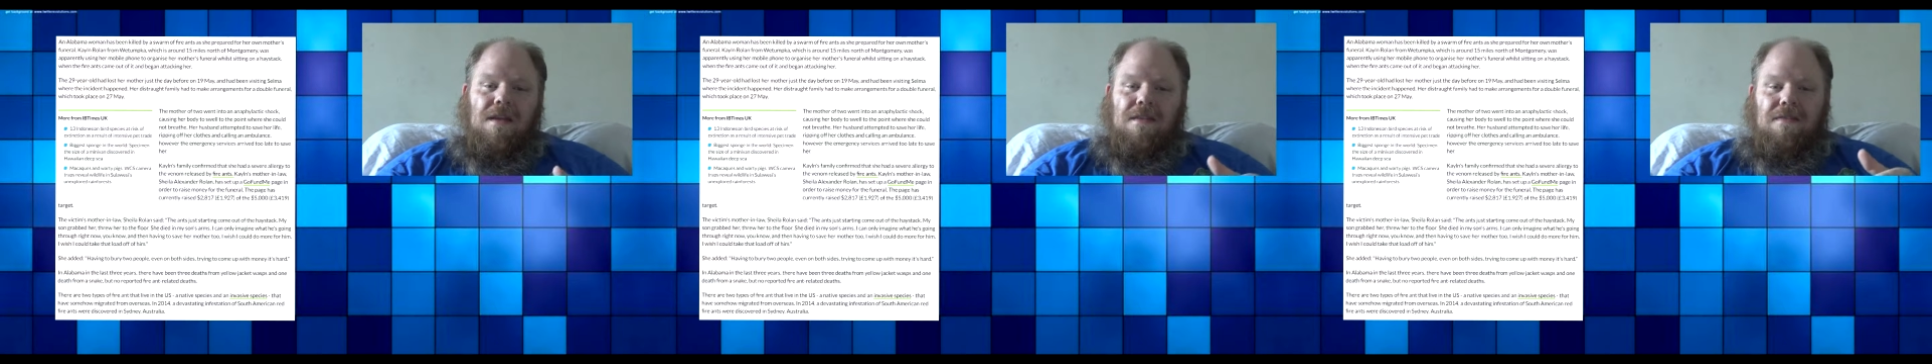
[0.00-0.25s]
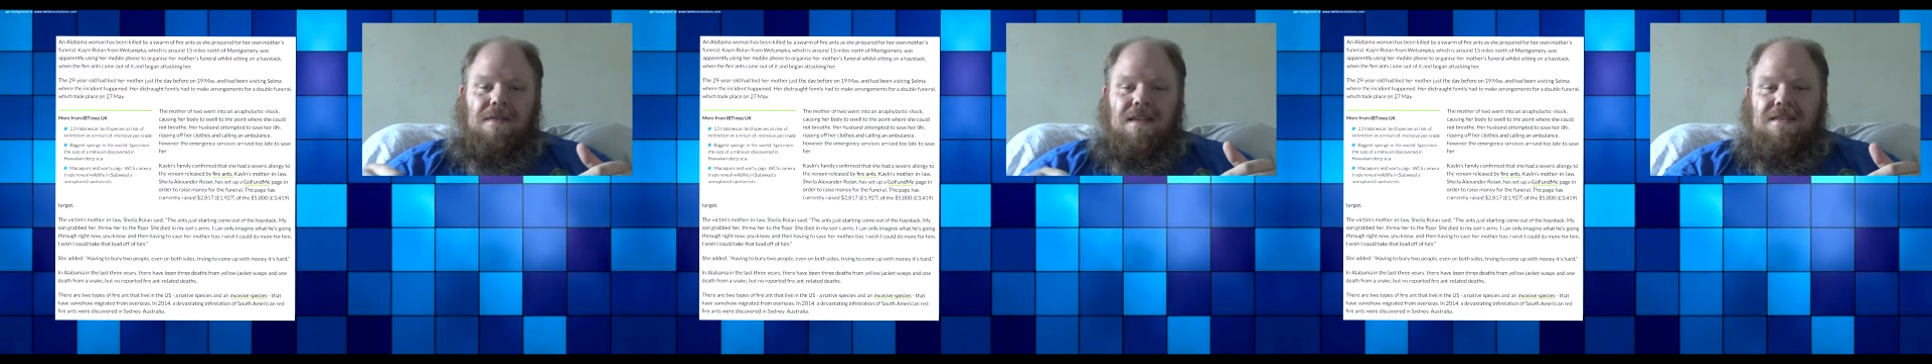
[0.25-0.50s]

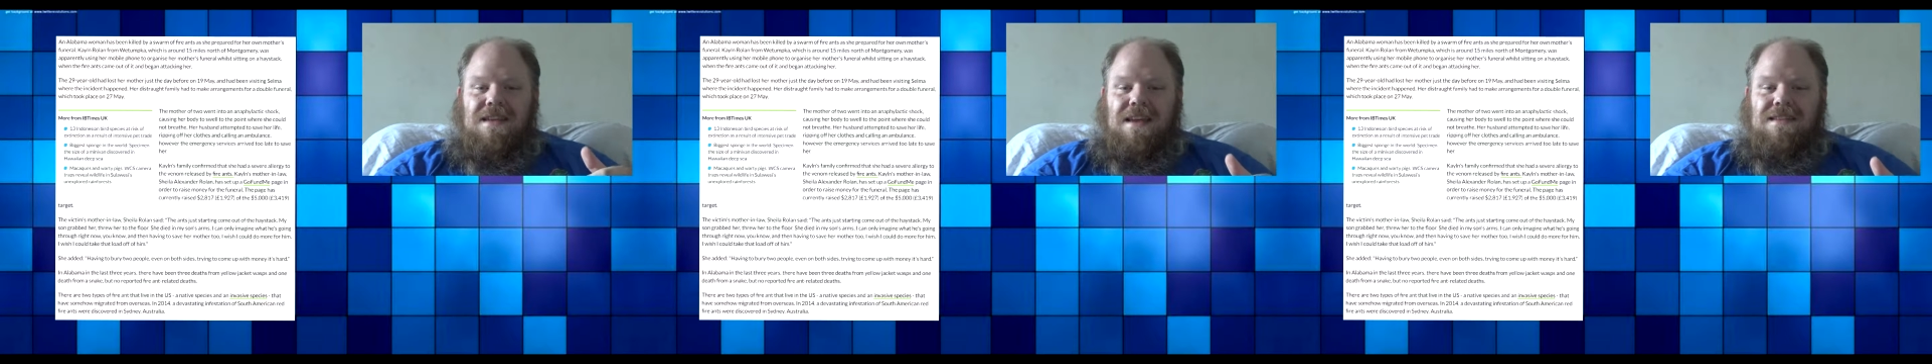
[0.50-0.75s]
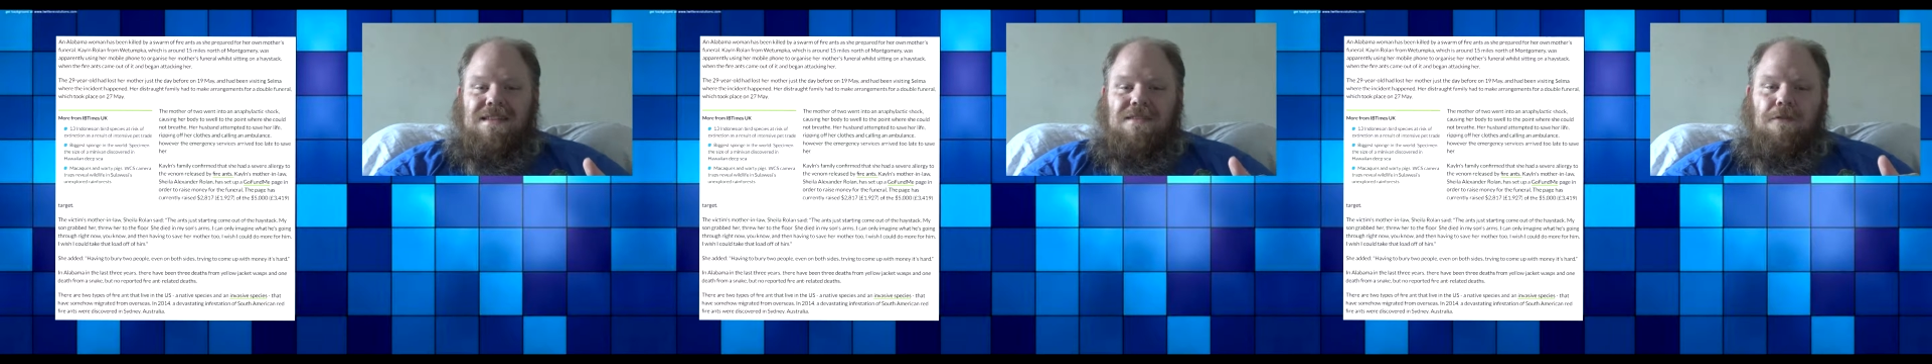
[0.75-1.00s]
In this
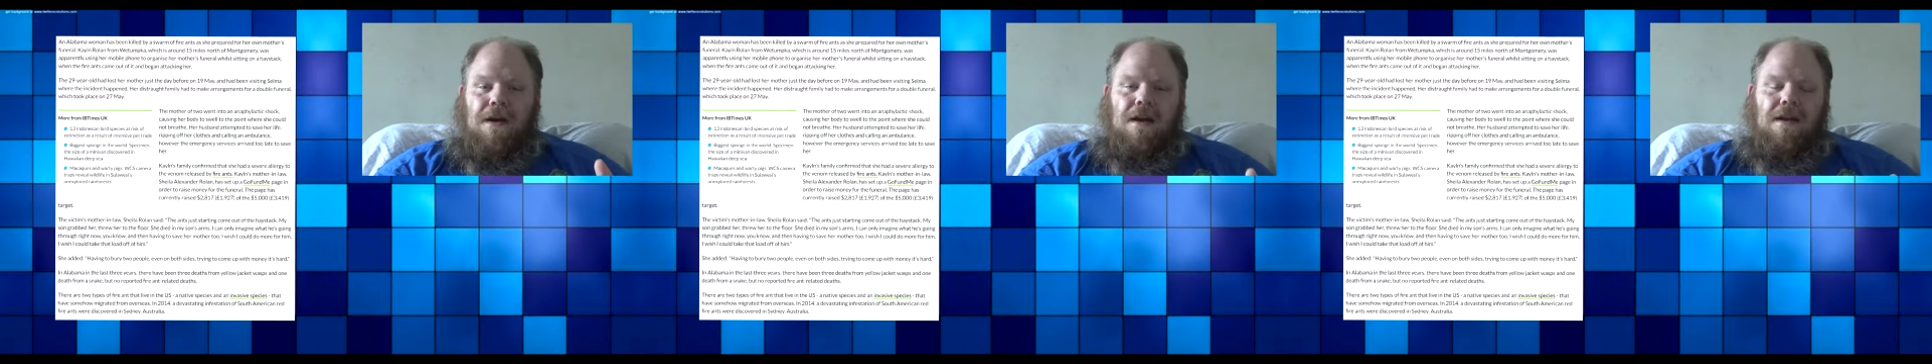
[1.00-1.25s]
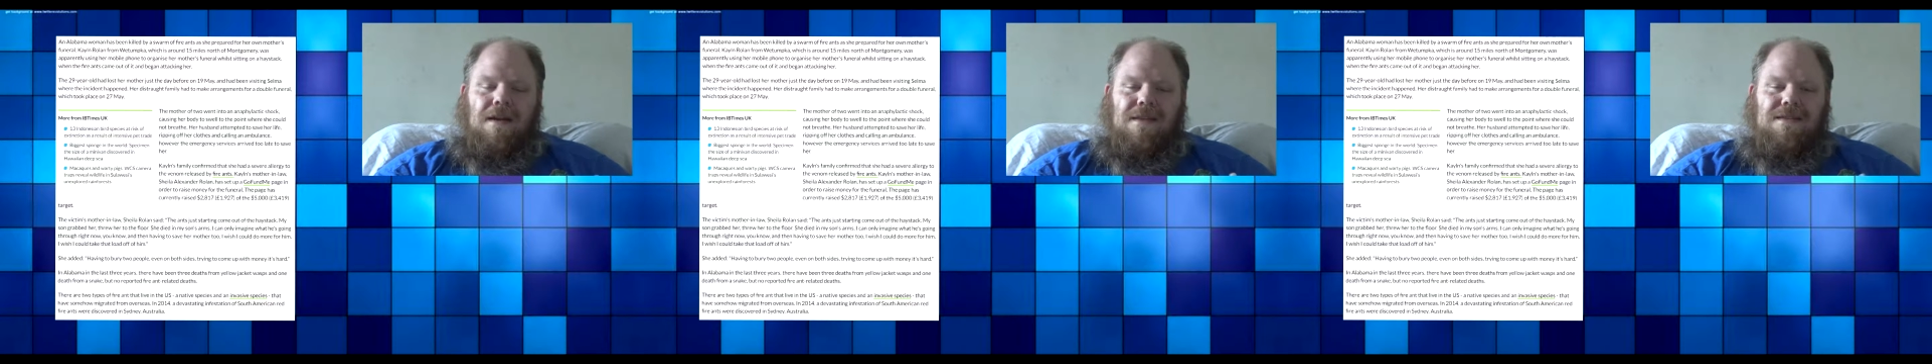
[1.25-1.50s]
case, it's
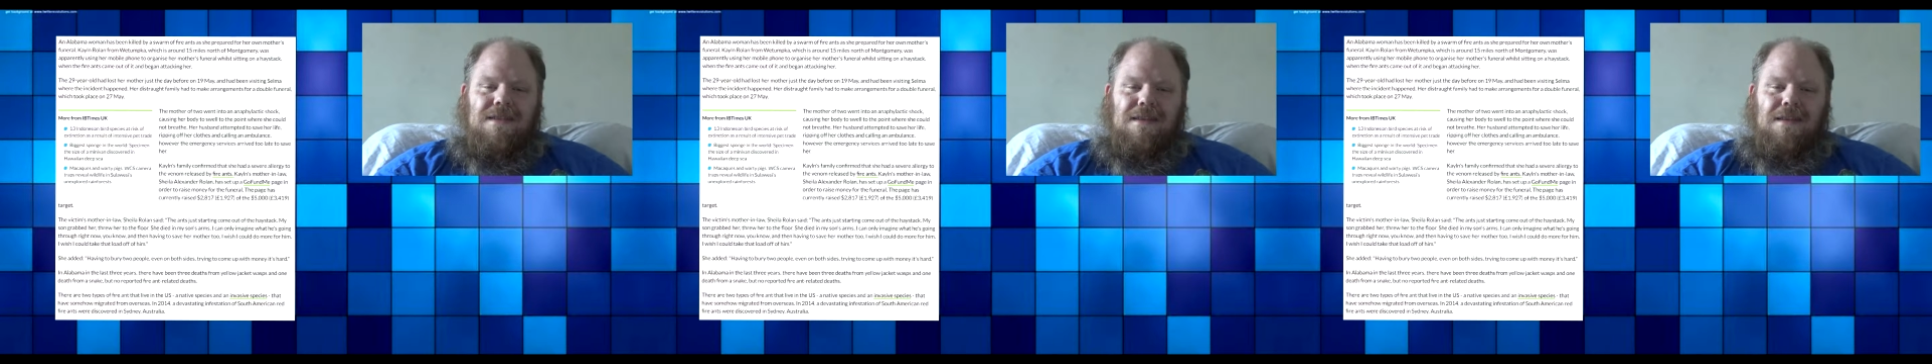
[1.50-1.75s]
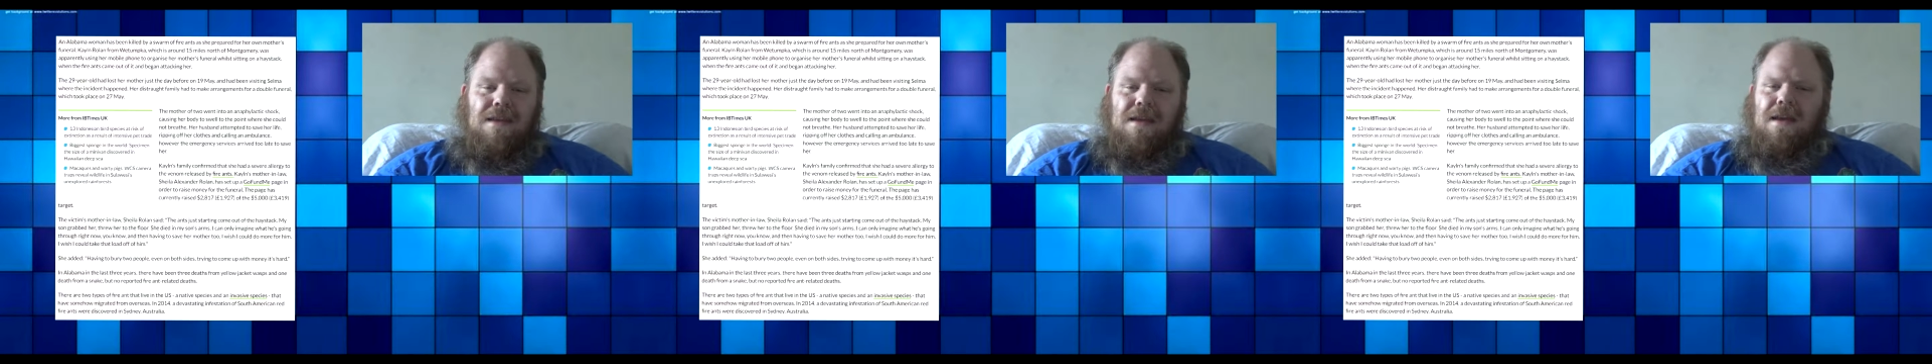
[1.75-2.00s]
fire ants, and